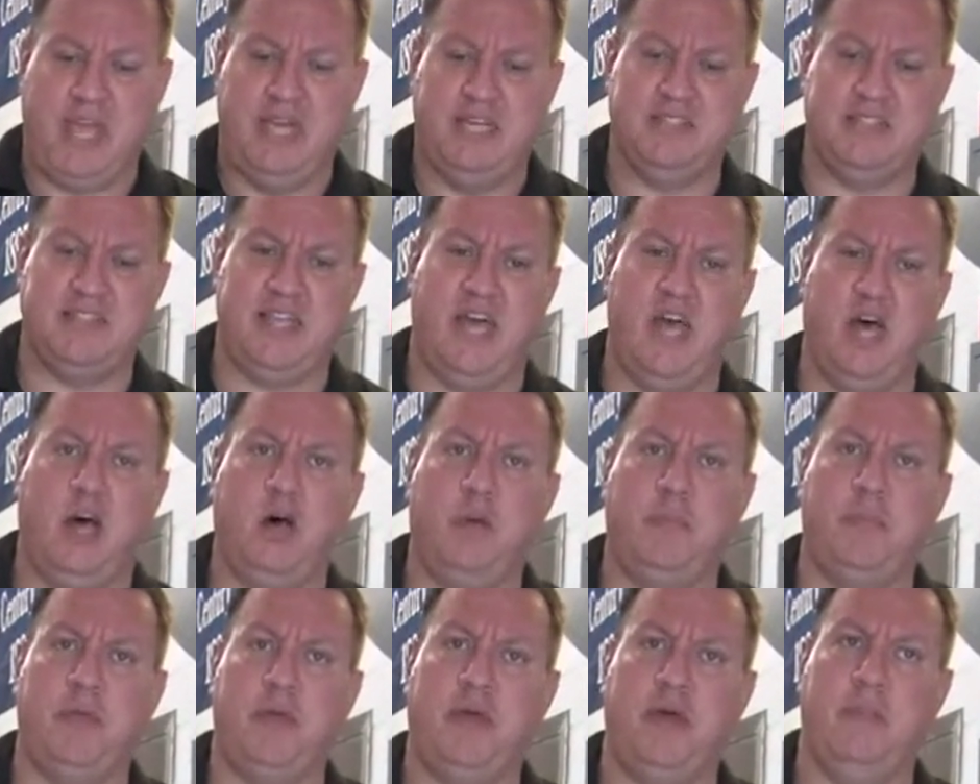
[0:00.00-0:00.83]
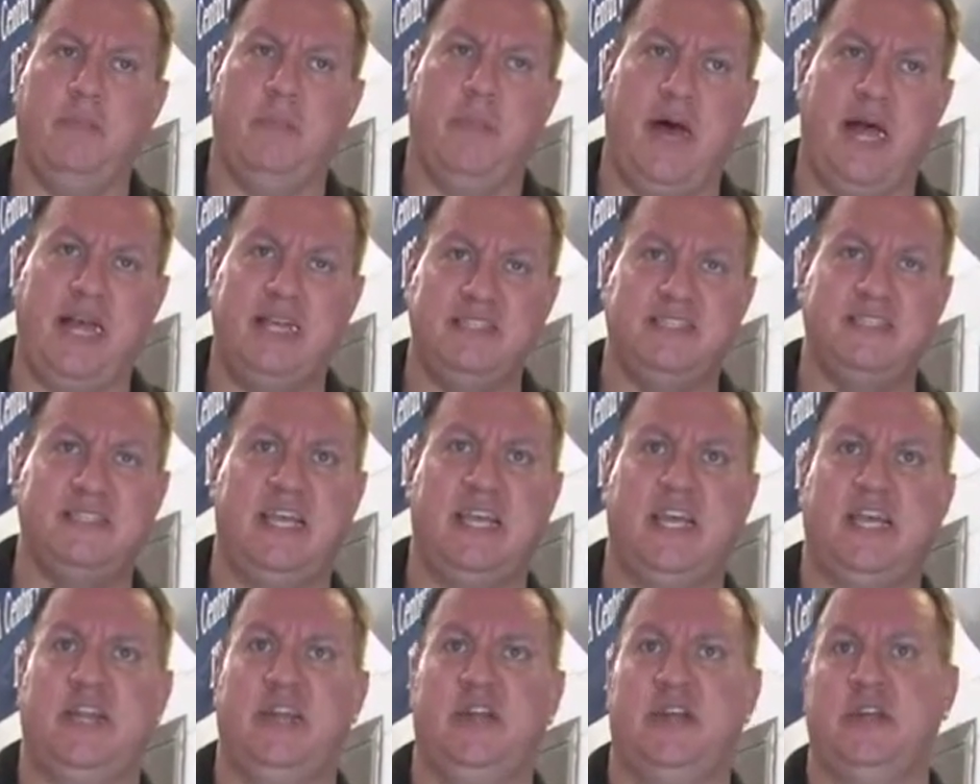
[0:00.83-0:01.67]
is to help
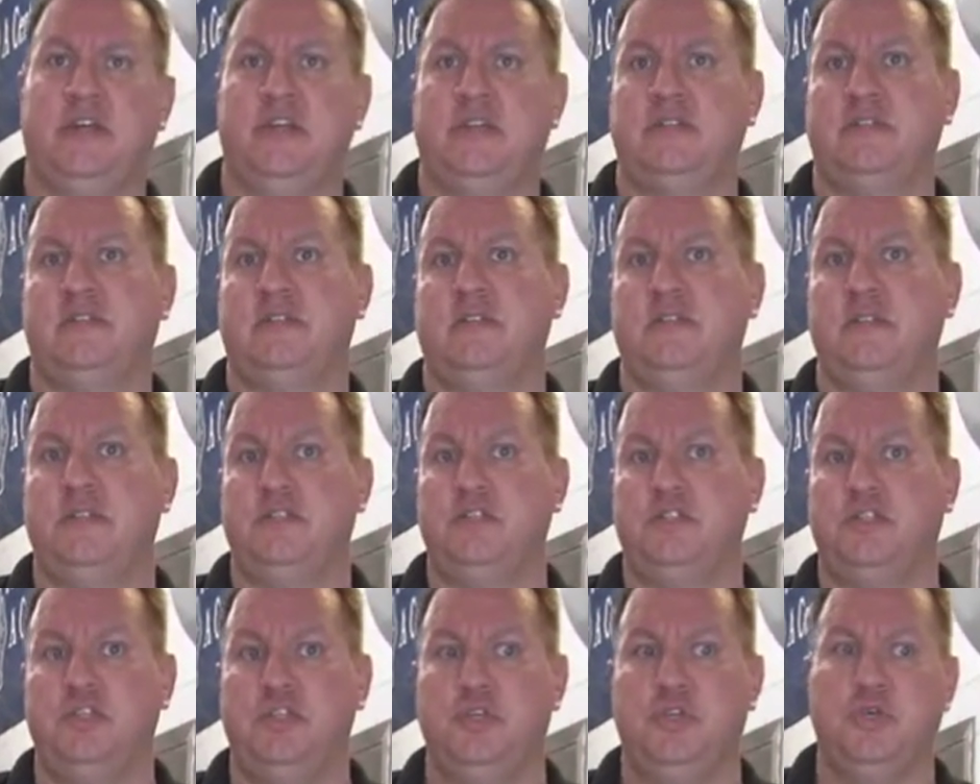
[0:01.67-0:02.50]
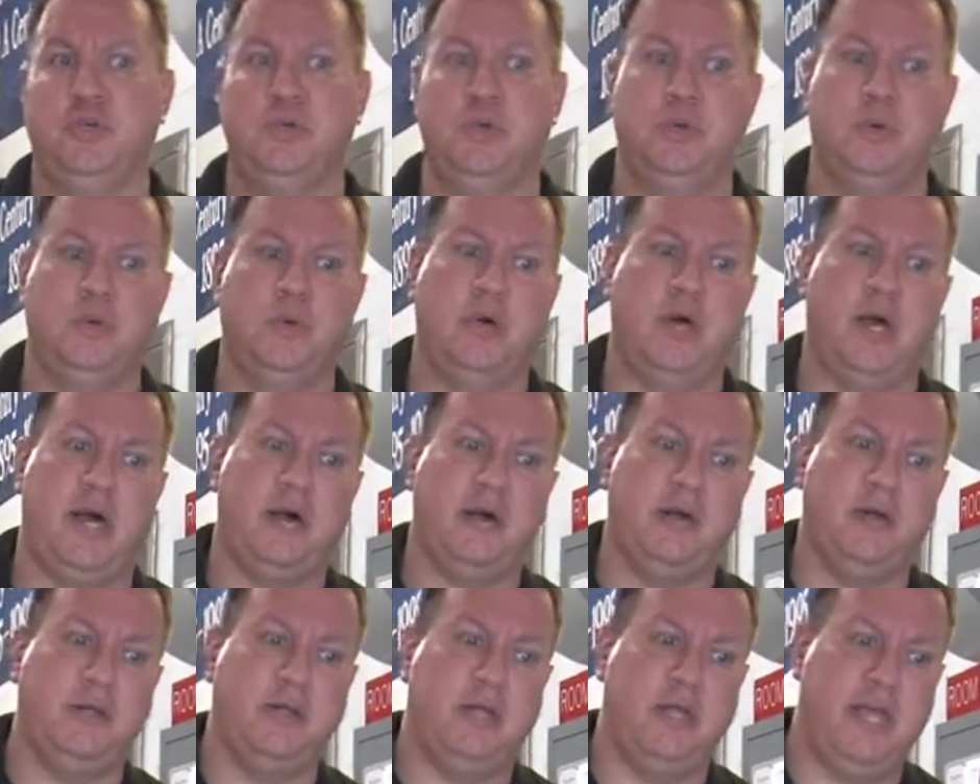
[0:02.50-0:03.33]
bystanders to
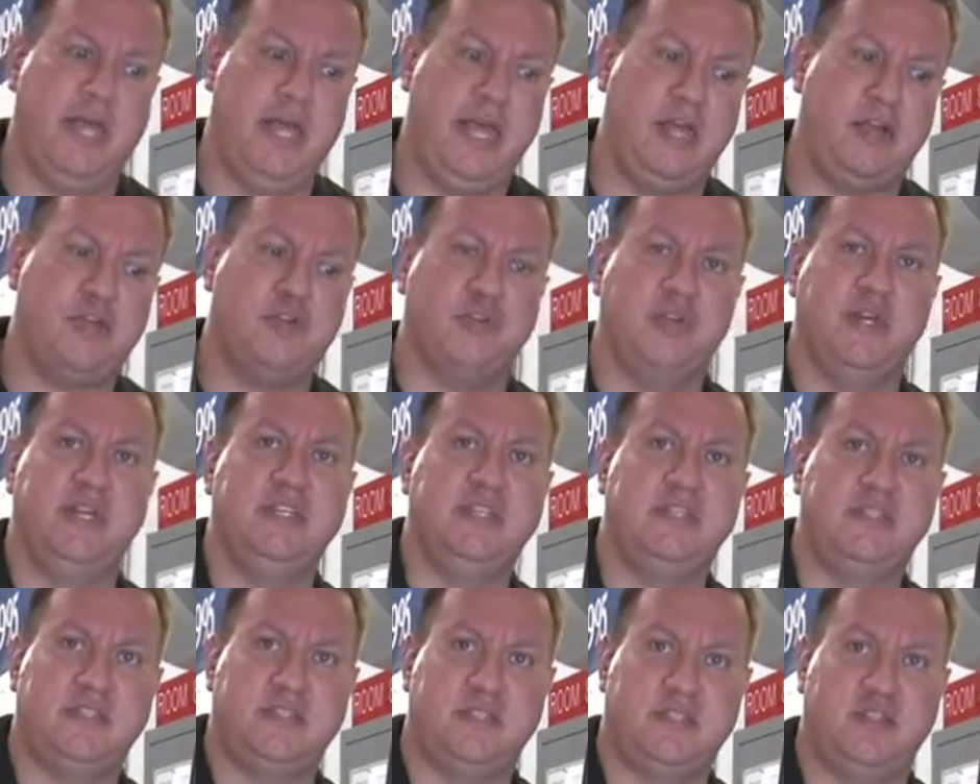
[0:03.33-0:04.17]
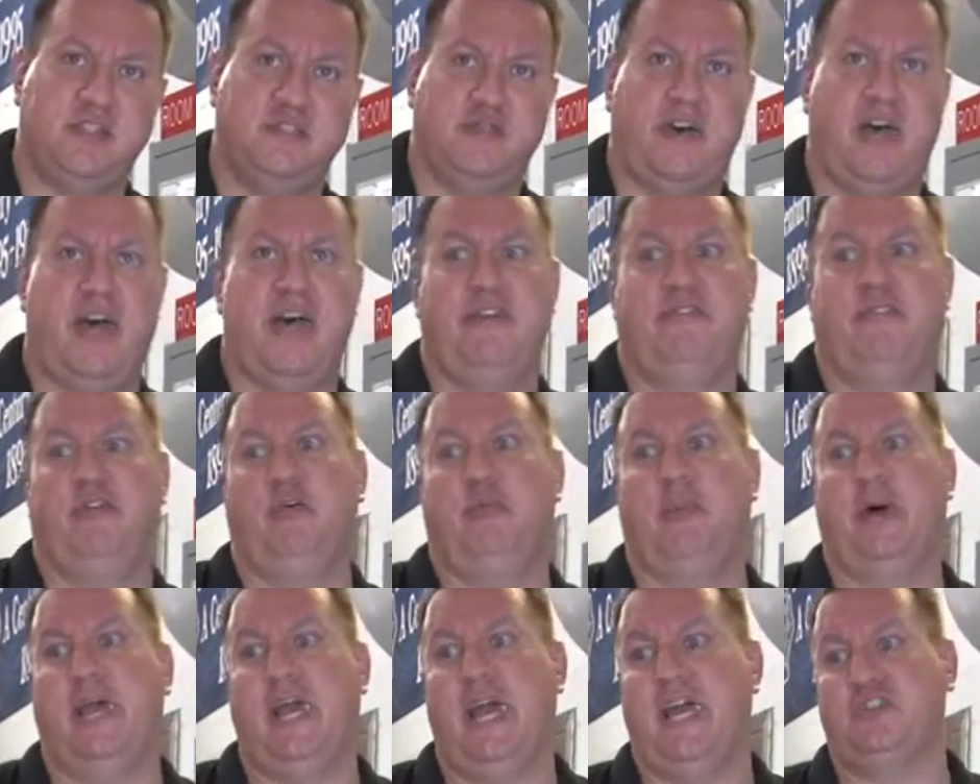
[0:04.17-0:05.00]
increase survival
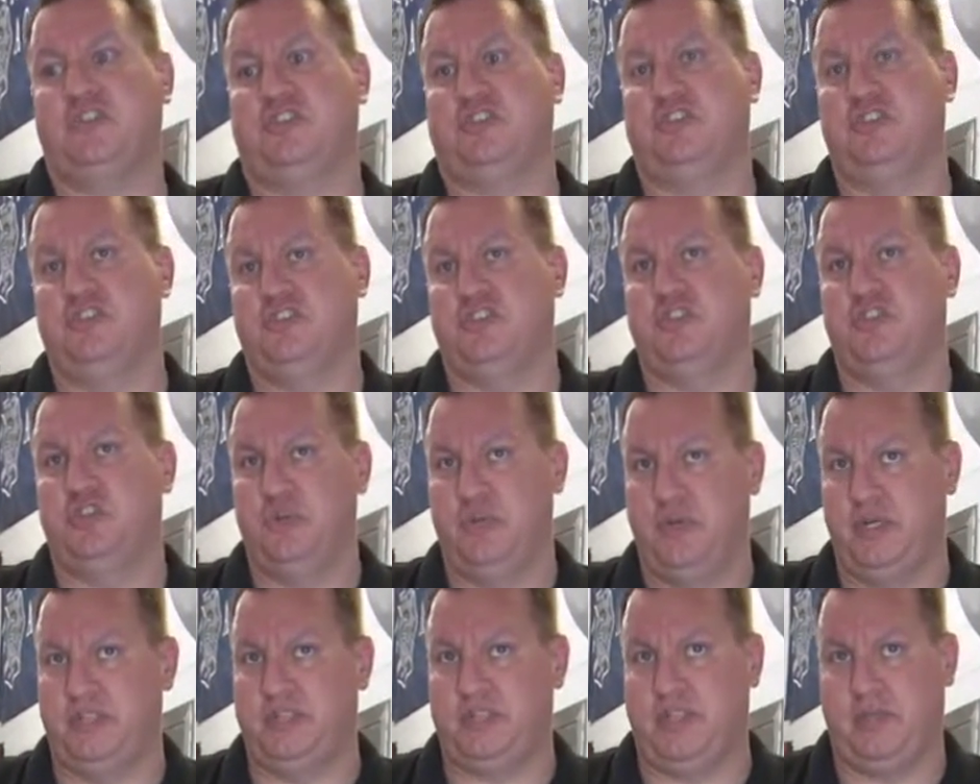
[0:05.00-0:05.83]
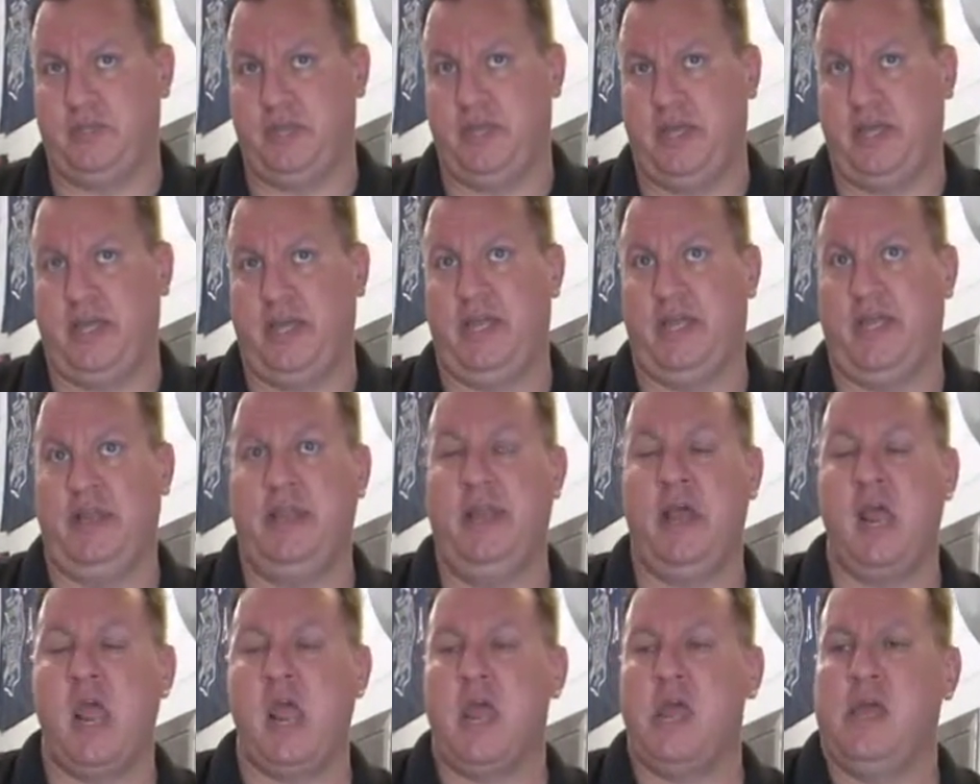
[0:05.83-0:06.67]
by actually just doing something.
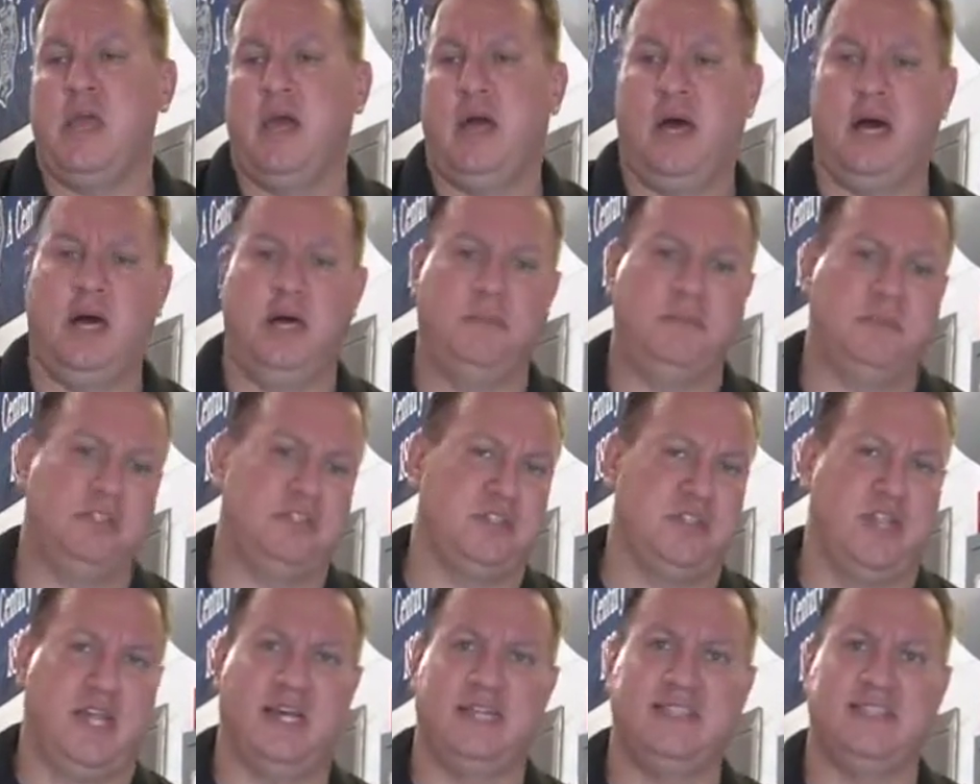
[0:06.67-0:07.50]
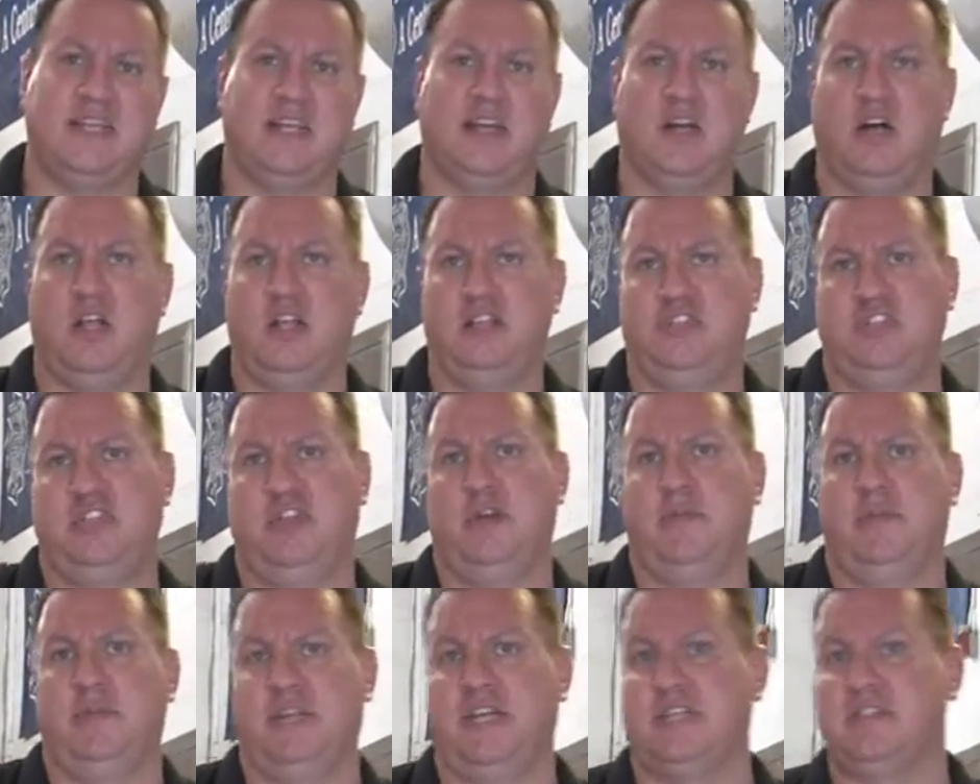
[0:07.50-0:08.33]
And there's a lot of psychology
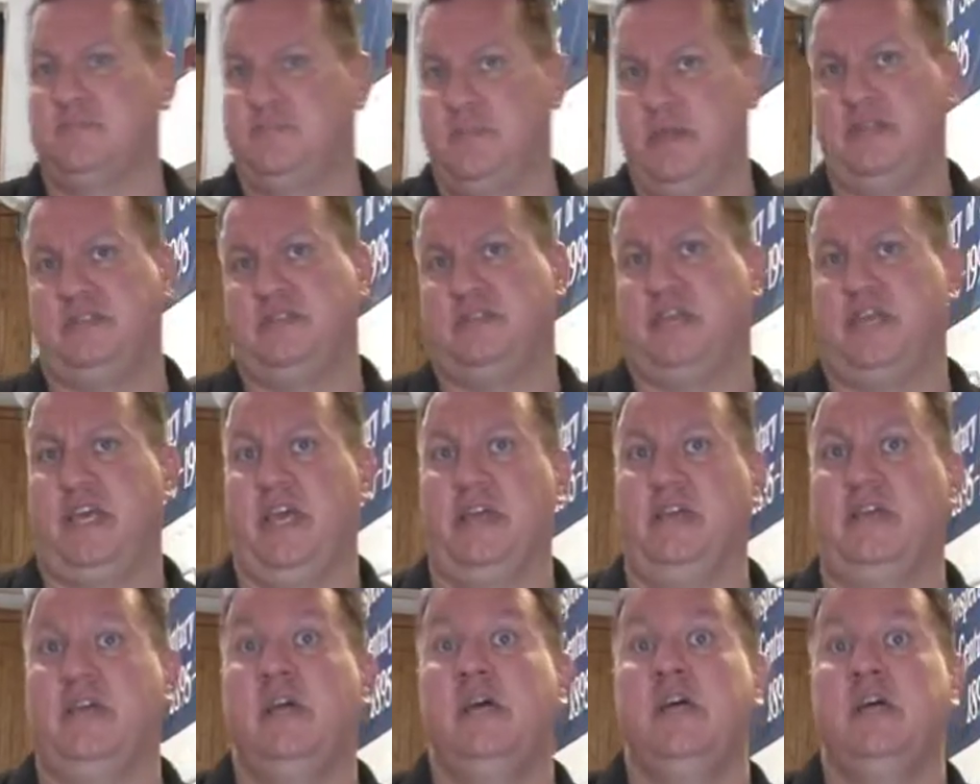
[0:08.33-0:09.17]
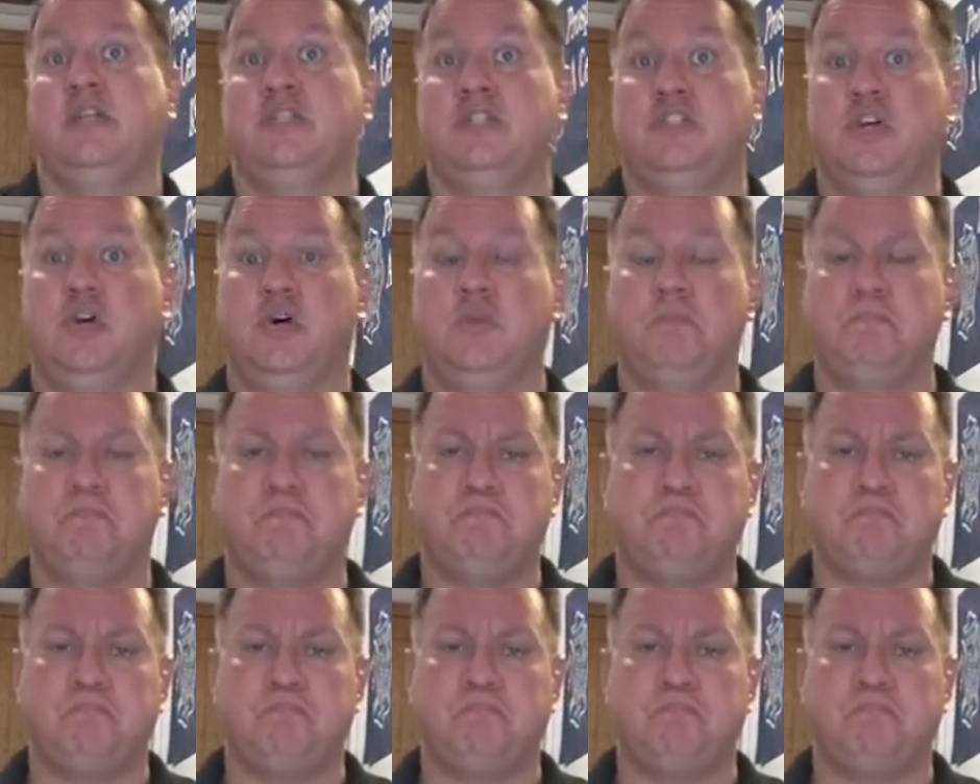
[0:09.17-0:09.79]
there, but that's basically it. So